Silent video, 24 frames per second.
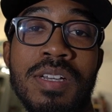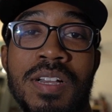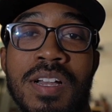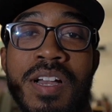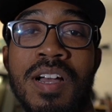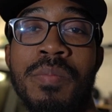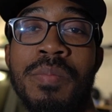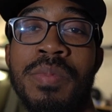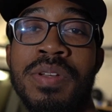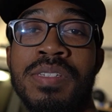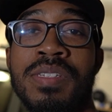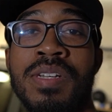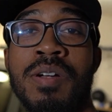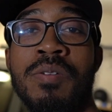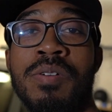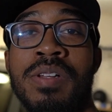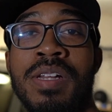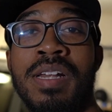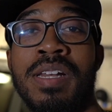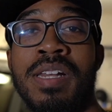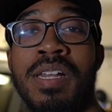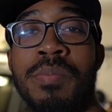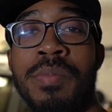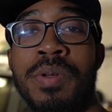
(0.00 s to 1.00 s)
comment down
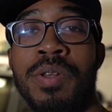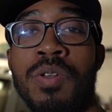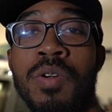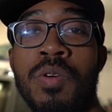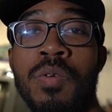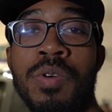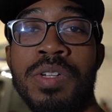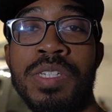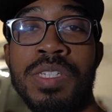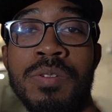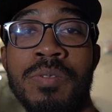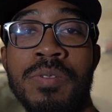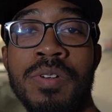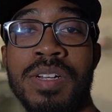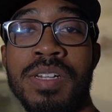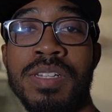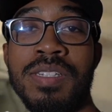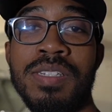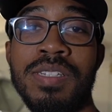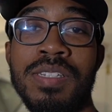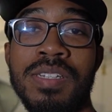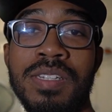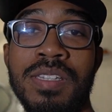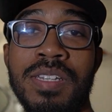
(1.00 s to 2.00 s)
and let me know what you want to
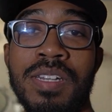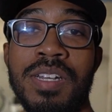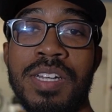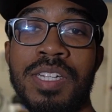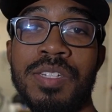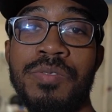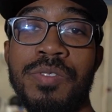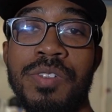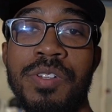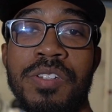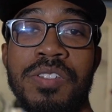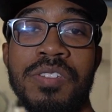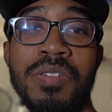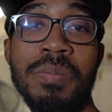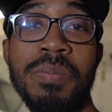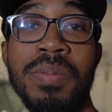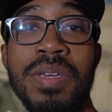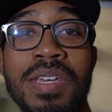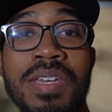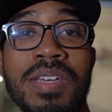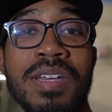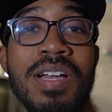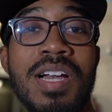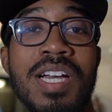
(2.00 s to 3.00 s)
see the next video to
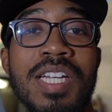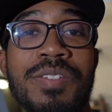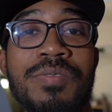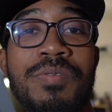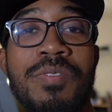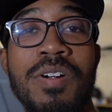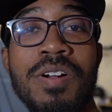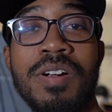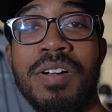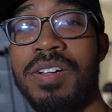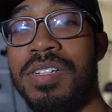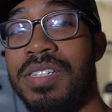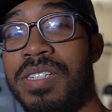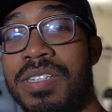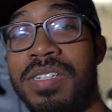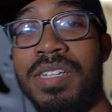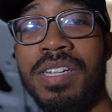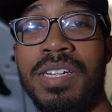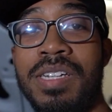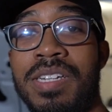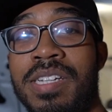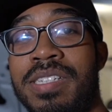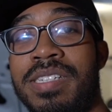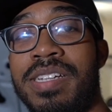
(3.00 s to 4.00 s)
be as far as
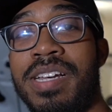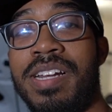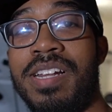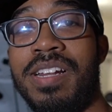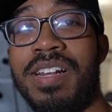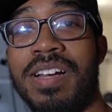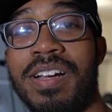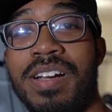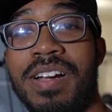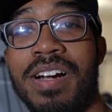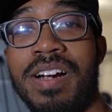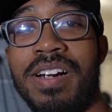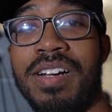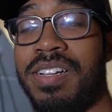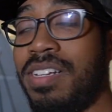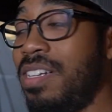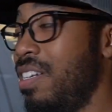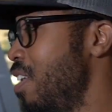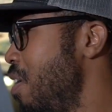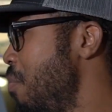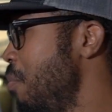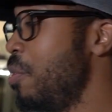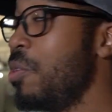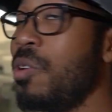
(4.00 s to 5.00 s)
detailing a car.
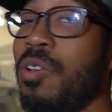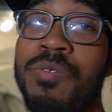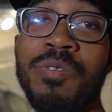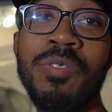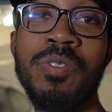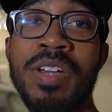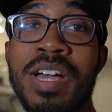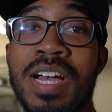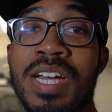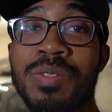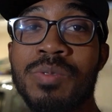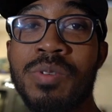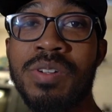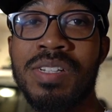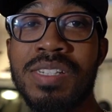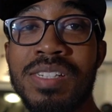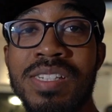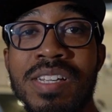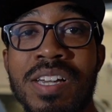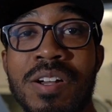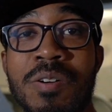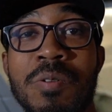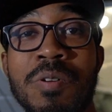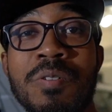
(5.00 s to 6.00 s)
Let me know if you guys want to
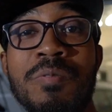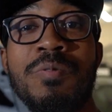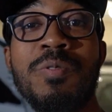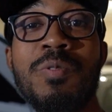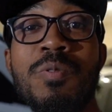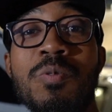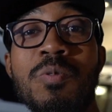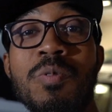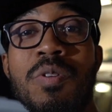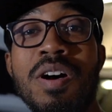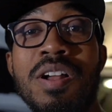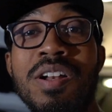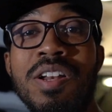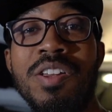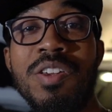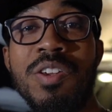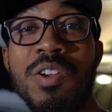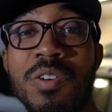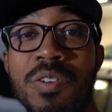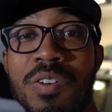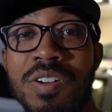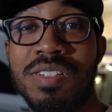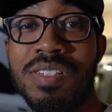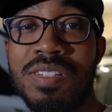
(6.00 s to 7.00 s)
see a review on the
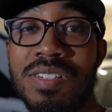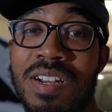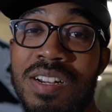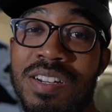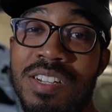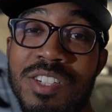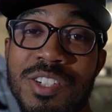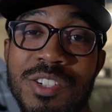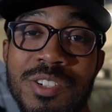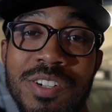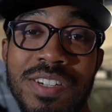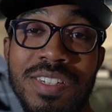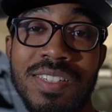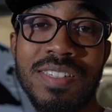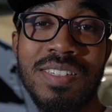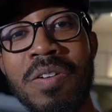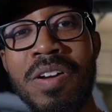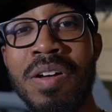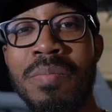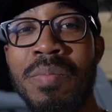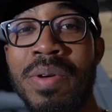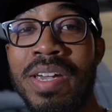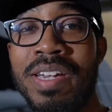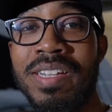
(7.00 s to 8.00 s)
Urus on the street. We
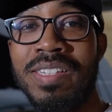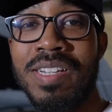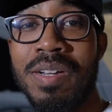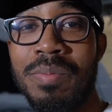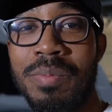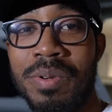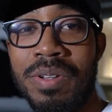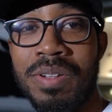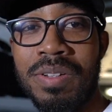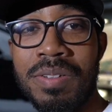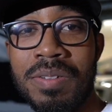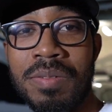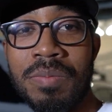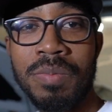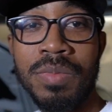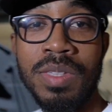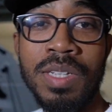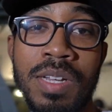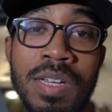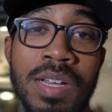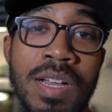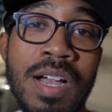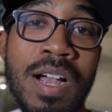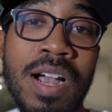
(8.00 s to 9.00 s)
can make it happen.
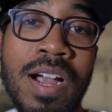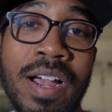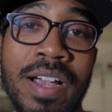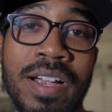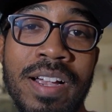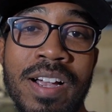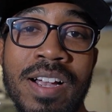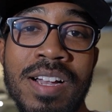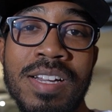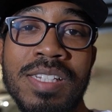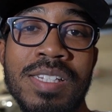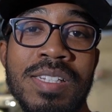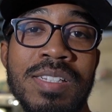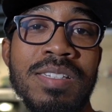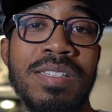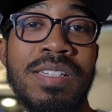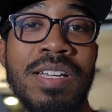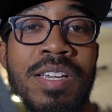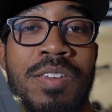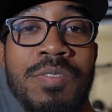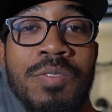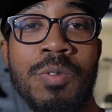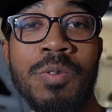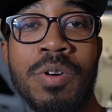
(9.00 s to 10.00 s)
Alright guys,
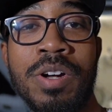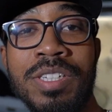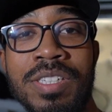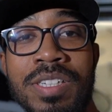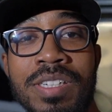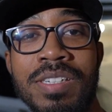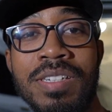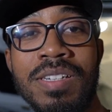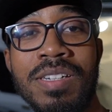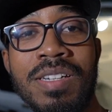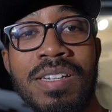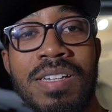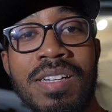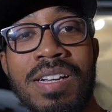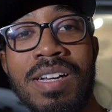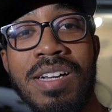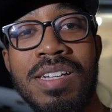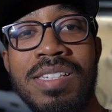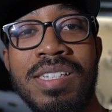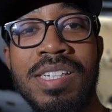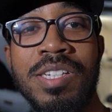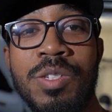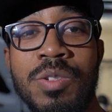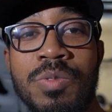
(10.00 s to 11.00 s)
thank you for watching.
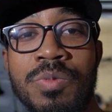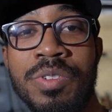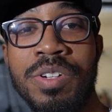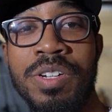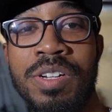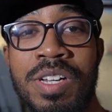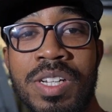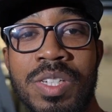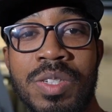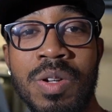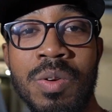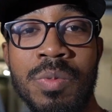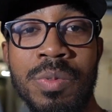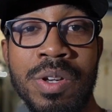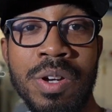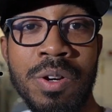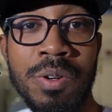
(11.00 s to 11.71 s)
Stay tuned for the next one. We